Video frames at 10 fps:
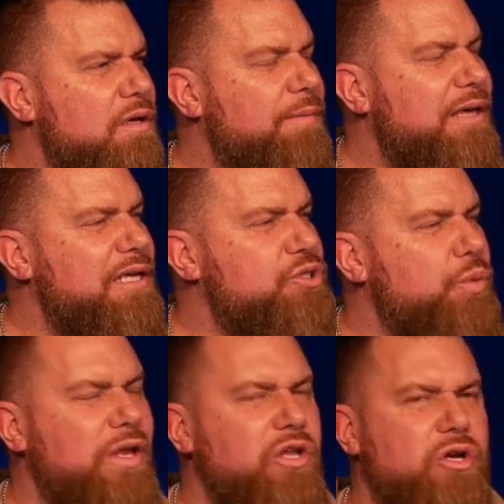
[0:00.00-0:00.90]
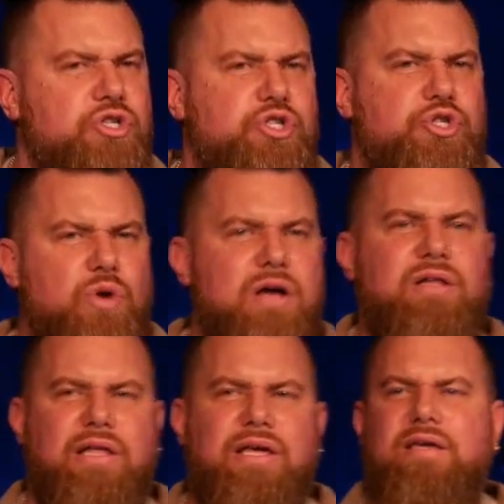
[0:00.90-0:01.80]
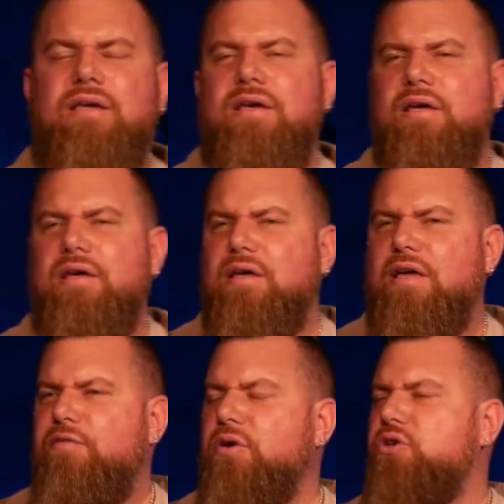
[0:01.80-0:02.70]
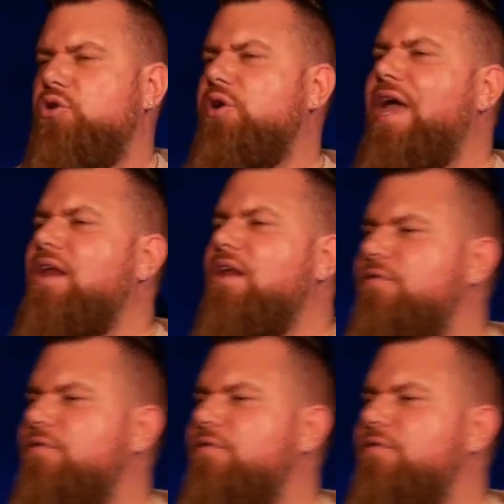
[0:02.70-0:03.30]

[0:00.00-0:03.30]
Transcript: Because when you're struggling, if you're created